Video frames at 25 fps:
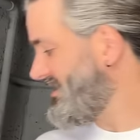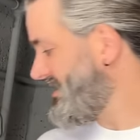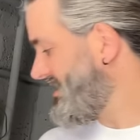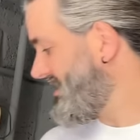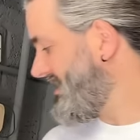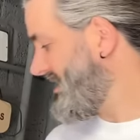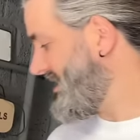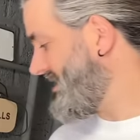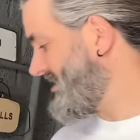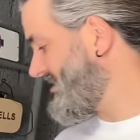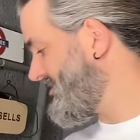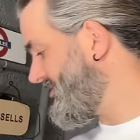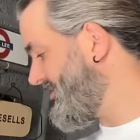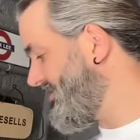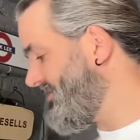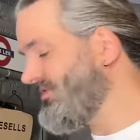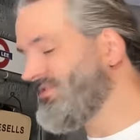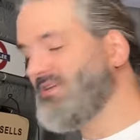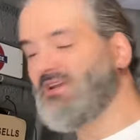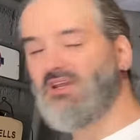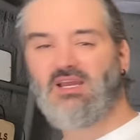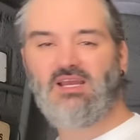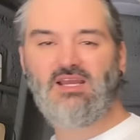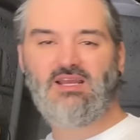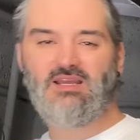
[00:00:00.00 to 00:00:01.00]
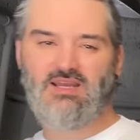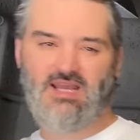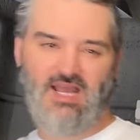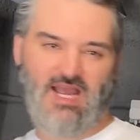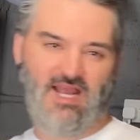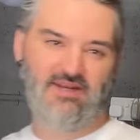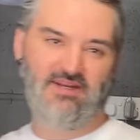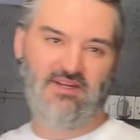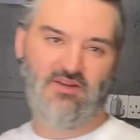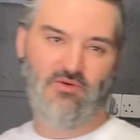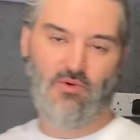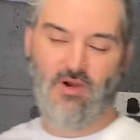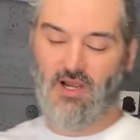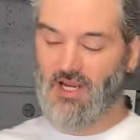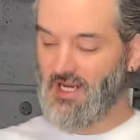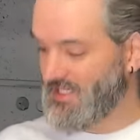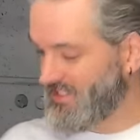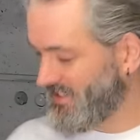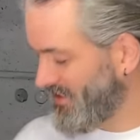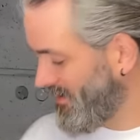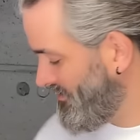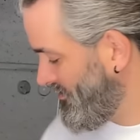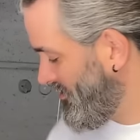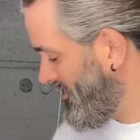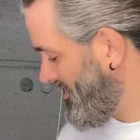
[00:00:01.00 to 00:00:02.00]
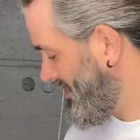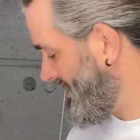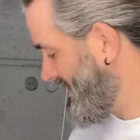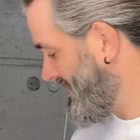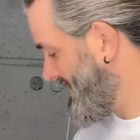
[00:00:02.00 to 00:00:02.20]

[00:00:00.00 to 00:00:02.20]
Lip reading: in here soon anyway, so I'm not gonna